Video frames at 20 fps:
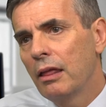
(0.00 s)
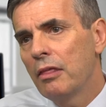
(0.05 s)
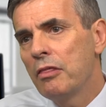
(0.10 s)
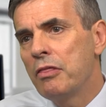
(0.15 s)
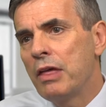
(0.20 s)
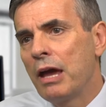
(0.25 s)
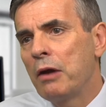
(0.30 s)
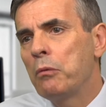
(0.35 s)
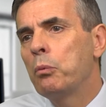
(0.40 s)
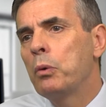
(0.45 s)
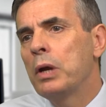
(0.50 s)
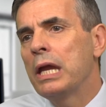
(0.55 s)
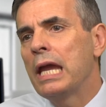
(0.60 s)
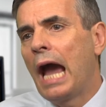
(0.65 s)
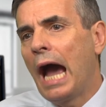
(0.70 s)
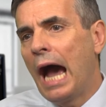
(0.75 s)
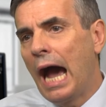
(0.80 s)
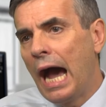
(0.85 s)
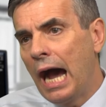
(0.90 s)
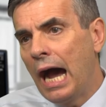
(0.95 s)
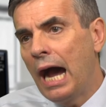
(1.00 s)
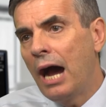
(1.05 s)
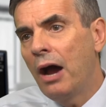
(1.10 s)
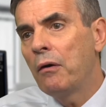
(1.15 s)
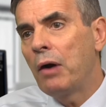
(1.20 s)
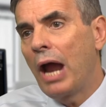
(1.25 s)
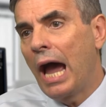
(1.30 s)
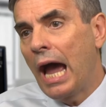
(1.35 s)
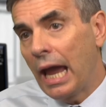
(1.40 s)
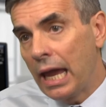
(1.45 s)
that we are
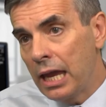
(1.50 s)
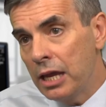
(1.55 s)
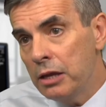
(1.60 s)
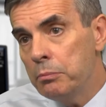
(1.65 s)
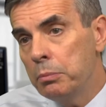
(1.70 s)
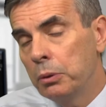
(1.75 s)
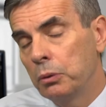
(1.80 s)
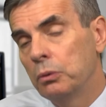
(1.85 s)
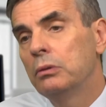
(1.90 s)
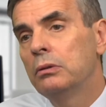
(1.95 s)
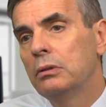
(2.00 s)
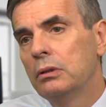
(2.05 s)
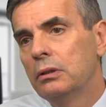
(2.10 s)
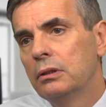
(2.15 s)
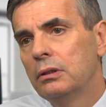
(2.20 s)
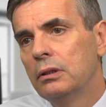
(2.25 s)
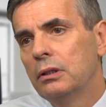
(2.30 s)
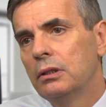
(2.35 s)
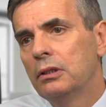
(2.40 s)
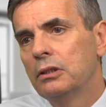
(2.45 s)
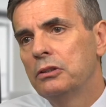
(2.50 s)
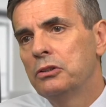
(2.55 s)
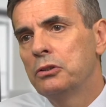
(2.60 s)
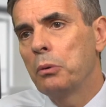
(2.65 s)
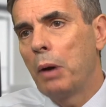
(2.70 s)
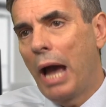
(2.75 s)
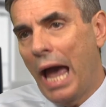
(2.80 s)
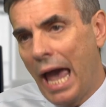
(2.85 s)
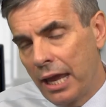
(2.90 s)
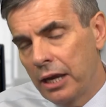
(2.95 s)
able
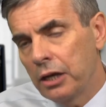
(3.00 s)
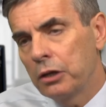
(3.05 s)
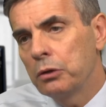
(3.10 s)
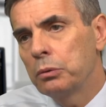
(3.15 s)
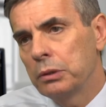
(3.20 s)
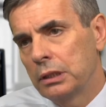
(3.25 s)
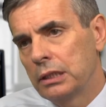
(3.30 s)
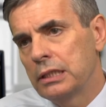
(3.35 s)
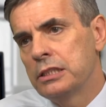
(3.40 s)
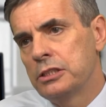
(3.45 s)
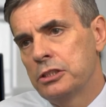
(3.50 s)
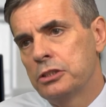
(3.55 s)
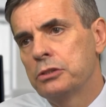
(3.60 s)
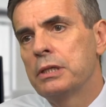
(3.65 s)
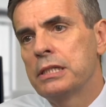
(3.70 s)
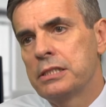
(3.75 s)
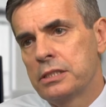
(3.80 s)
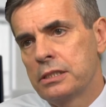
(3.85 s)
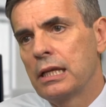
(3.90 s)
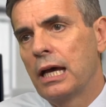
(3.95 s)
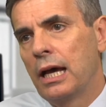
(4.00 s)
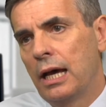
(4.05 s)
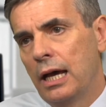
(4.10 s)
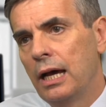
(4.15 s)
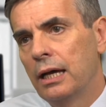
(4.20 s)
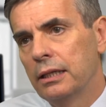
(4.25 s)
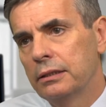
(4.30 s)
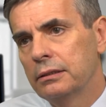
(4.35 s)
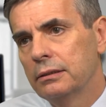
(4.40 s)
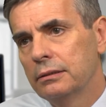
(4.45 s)
to adequately stress the
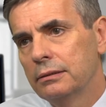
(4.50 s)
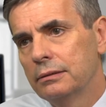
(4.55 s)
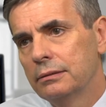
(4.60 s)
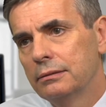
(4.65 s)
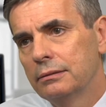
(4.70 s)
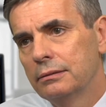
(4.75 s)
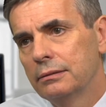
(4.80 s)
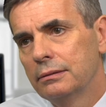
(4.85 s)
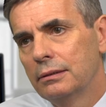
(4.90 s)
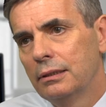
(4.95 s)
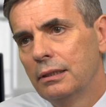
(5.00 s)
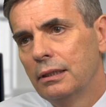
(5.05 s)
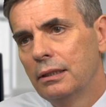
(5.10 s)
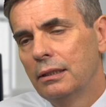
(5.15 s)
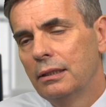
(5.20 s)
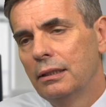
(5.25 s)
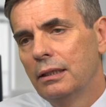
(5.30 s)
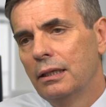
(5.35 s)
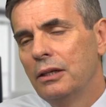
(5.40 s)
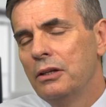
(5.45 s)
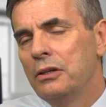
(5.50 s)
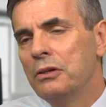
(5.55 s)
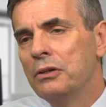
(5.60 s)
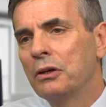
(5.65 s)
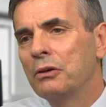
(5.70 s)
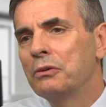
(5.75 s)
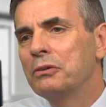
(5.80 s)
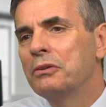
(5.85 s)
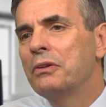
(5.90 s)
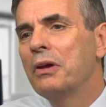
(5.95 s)
heart. You
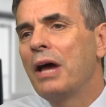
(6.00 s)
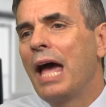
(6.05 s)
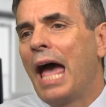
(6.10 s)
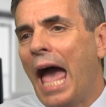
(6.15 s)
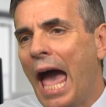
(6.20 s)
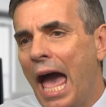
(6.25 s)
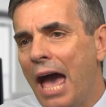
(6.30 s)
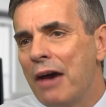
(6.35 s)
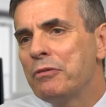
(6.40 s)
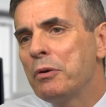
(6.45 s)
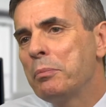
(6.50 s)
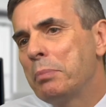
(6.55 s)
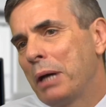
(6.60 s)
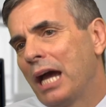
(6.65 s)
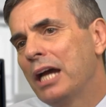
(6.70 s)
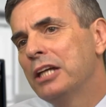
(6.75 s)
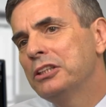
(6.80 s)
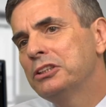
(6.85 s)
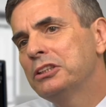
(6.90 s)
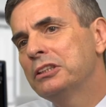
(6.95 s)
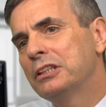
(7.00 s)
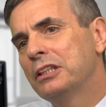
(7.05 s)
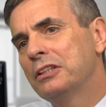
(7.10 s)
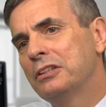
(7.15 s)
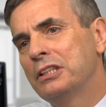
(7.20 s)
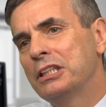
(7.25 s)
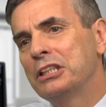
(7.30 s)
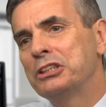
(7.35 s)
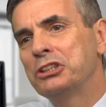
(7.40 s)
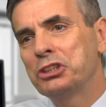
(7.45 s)
know, to have a
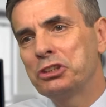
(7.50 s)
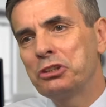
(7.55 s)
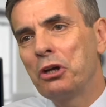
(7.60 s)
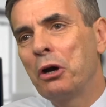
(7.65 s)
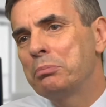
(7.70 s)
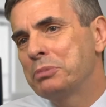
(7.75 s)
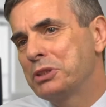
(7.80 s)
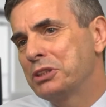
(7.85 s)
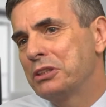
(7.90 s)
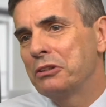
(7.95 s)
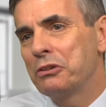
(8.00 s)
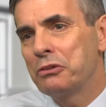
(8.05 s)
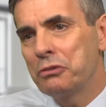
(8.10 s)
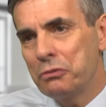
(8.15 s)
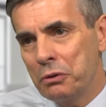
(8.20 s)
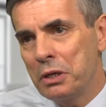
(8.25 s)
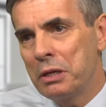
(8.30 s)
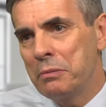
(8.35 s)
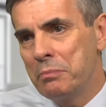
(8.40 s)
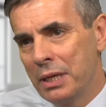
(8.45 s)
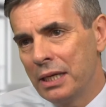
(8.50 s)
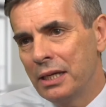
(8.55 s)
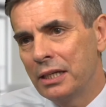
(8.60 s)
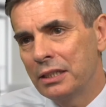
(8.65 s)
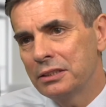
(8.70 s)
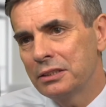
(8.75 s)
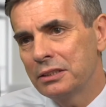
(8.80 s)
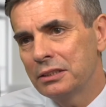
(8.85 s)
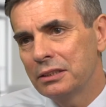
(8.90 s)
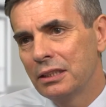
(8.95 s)
patient that stops at 3
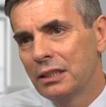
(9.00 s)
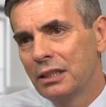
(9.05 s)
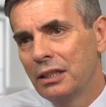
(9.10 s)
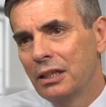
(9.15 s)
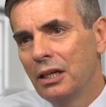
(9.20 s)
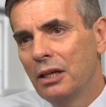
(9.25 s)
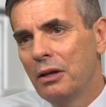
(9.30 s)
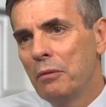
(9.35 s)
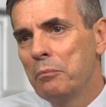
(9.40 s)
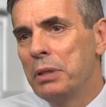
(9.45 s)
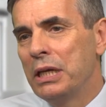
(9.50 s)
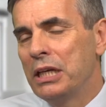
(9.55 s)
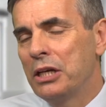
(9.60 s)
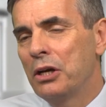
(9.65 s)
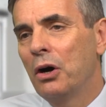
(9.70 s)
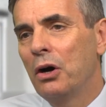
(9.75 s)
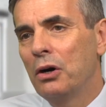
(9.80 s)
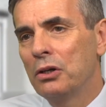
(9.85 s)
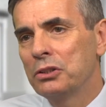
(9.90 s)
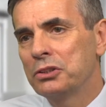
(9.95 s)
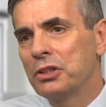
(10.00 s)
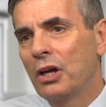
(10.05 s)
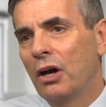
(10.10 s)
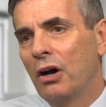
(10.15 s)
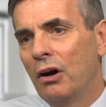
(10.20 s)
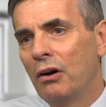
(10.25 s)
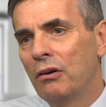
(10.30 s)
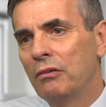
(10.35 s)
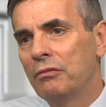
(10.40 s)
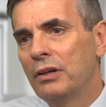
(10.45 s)
minutes because
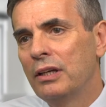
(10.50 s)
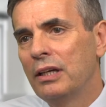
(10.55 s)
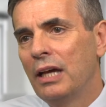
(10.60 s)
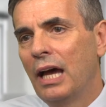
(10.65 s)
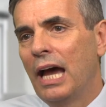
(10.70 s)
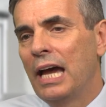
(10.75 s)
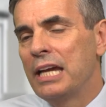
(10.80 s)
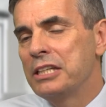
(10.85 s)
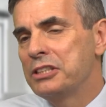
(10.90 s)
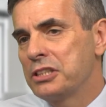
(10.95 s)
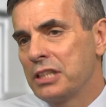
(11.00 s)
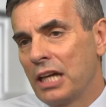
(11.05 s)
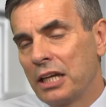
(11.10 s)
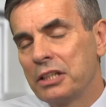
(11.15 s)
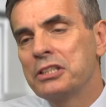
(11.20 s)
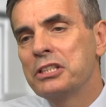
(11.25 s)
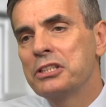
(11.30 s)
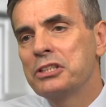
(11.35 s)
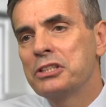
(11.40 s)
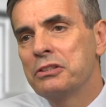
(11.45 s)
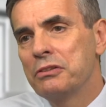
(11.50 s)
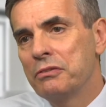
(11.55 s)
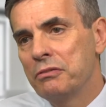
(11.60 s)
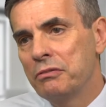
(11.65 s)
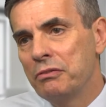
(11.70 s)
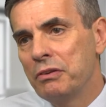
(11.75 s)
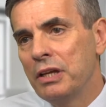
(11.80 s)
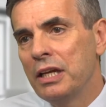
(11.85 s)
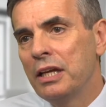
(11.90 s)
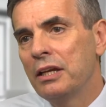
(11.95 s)
of a sudden
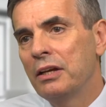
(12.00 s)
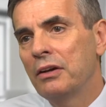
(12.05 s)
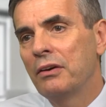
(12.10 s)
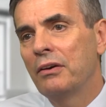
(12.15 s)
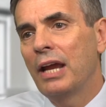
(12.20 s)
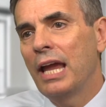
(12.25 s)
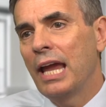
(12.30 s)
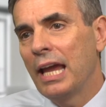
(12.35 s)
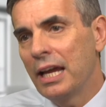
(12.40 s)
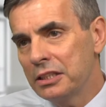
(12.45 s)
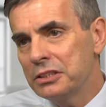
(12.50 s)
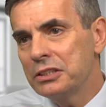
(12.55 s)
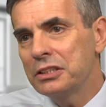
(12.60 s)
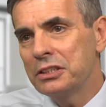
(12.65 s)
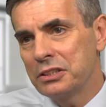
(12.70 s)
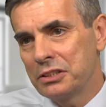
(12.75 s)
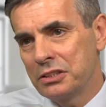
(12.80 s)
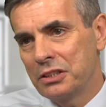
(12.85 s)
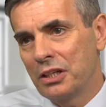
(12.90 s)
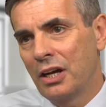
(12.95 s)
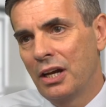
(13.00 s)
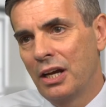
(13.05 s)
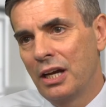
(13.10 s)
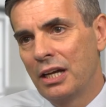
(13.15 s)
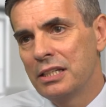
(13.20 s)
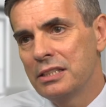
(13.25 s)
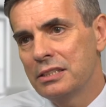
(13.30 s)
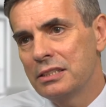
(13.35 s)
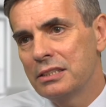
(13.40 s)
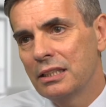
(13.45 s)
severe
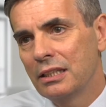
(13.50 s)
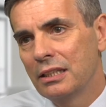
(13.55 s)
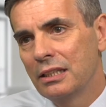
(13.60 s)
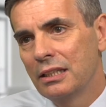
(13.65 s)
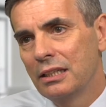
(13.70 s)
exercise